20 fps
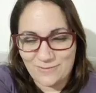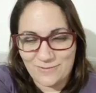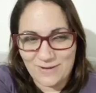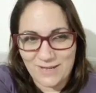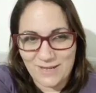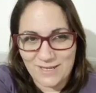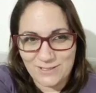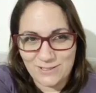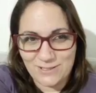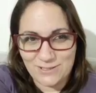
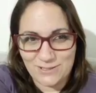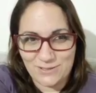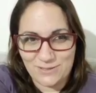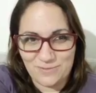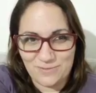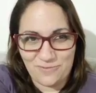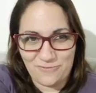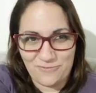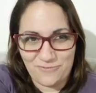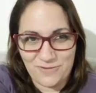
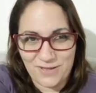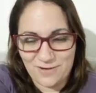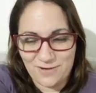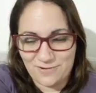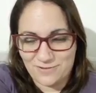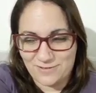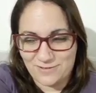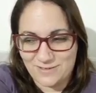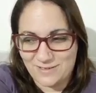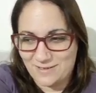relationship of
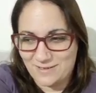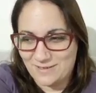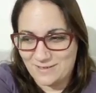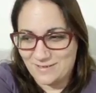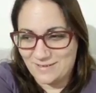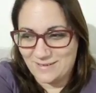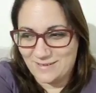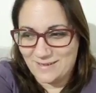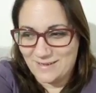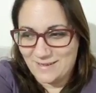years. And
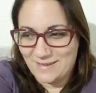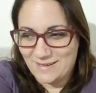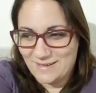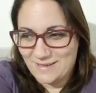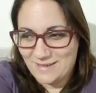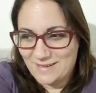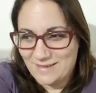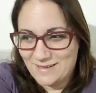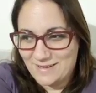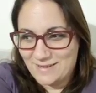
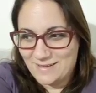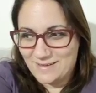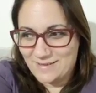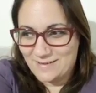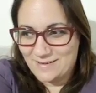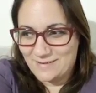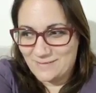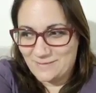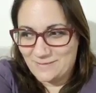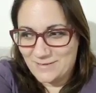
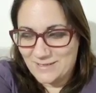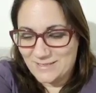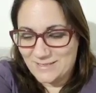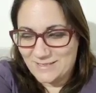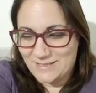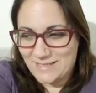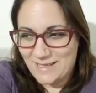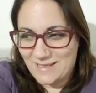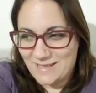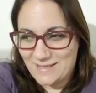we
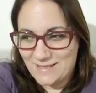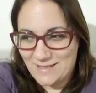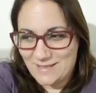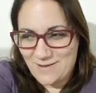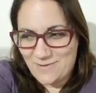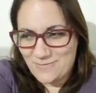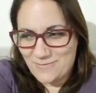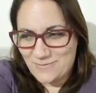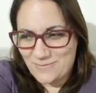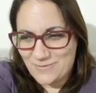said,
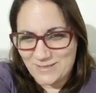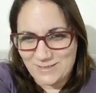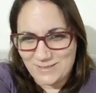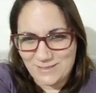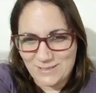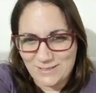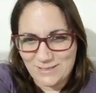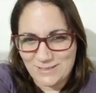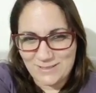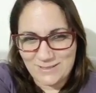no, we
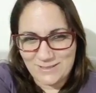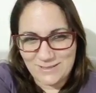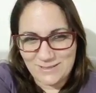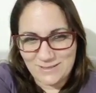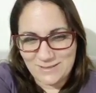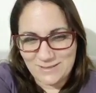just